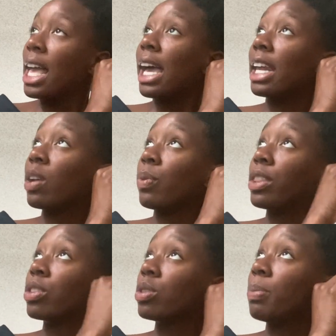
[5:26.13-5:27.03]
and it
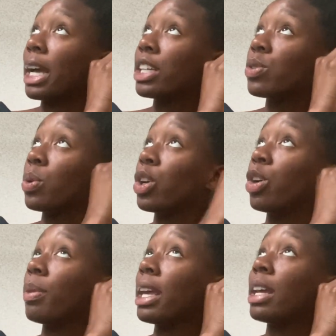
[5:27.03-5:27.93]
went through Becca's
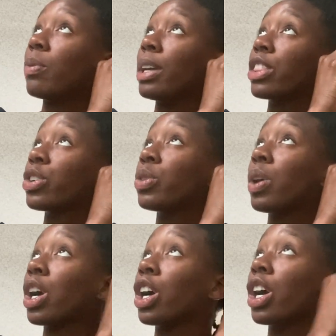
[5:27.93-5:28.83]
room, and it went through
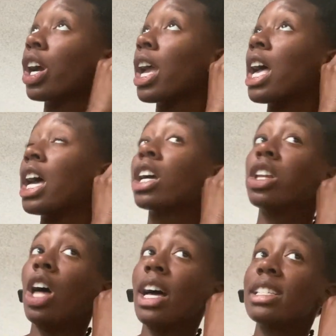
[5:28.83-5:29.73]
her
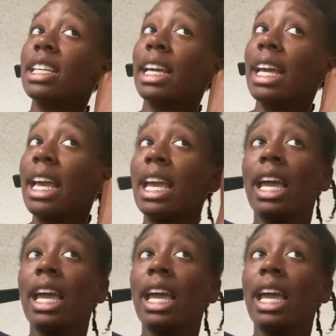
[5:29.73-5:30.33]
closet.